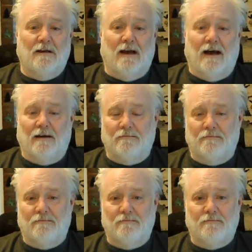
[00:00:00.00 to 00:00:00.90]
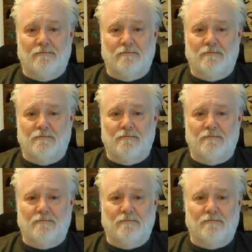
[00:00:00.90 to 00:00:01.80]
Um,
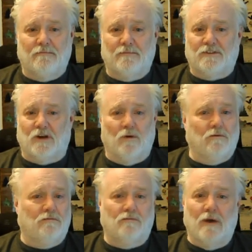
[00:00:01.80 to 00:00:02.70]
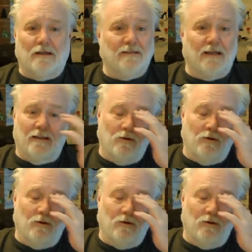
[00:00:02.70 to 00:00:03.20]
so well done,